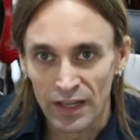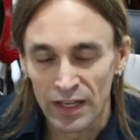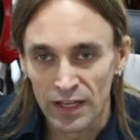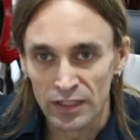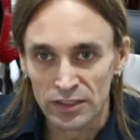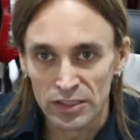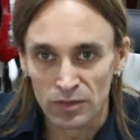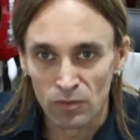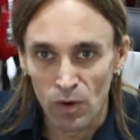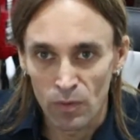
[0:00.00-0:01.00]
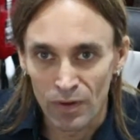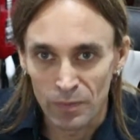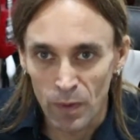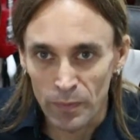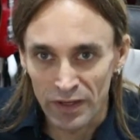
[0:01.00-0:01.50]
And one very
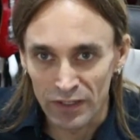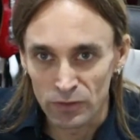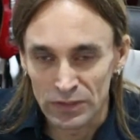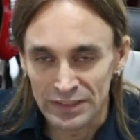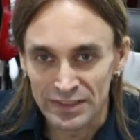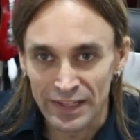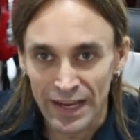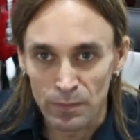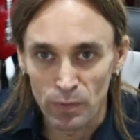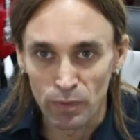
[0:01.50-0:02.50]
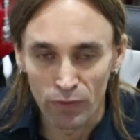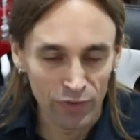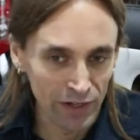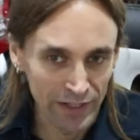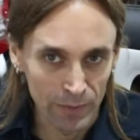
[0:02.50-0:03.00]
popular unit is the Kemper
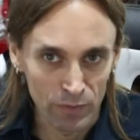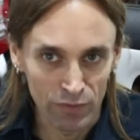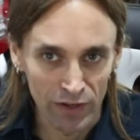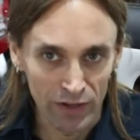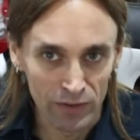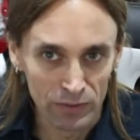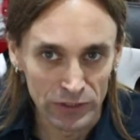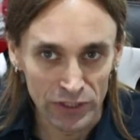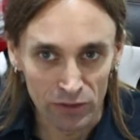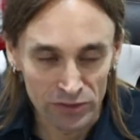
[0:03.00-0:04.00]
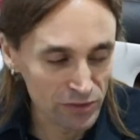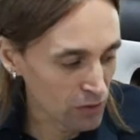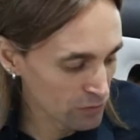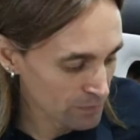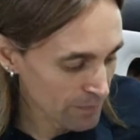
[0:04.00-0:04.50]
profiling amplifier, which I also
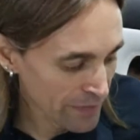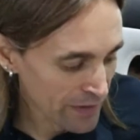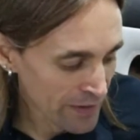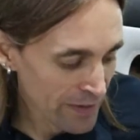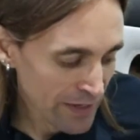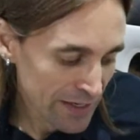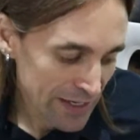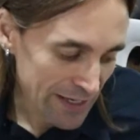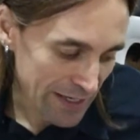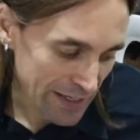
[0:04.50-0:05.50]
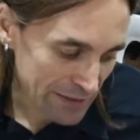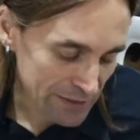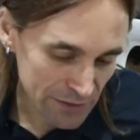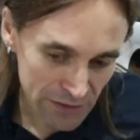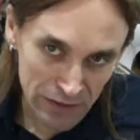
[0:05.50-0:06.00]
own.
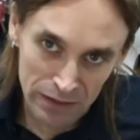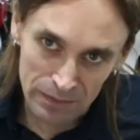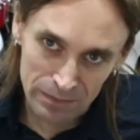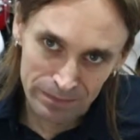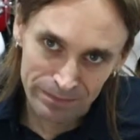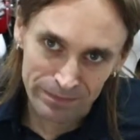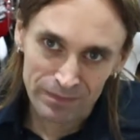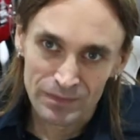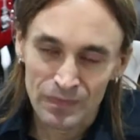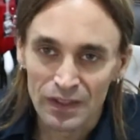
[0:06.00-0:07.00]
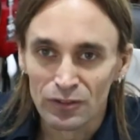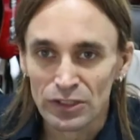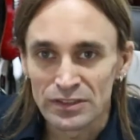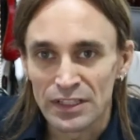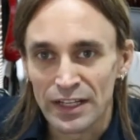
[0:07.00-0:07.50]
And
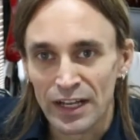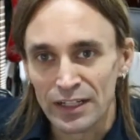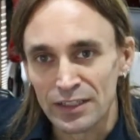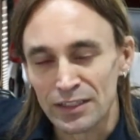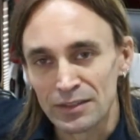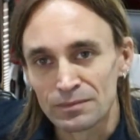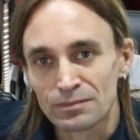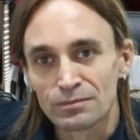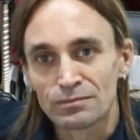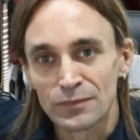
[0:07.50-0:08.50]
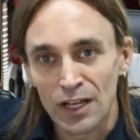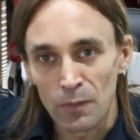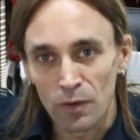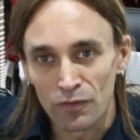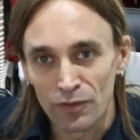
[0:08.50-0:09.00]
recently I got a
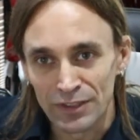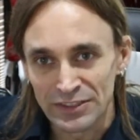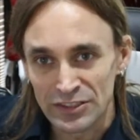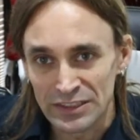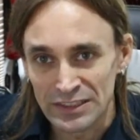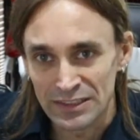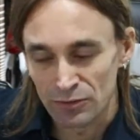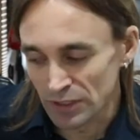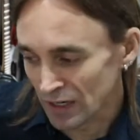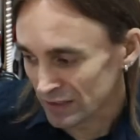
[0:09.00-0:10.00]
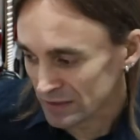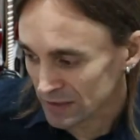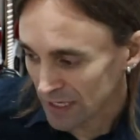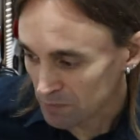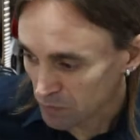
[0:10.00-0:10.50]
couple of questions regarding the
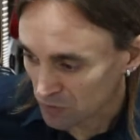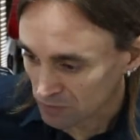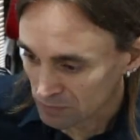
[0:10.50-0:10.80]
Kemper.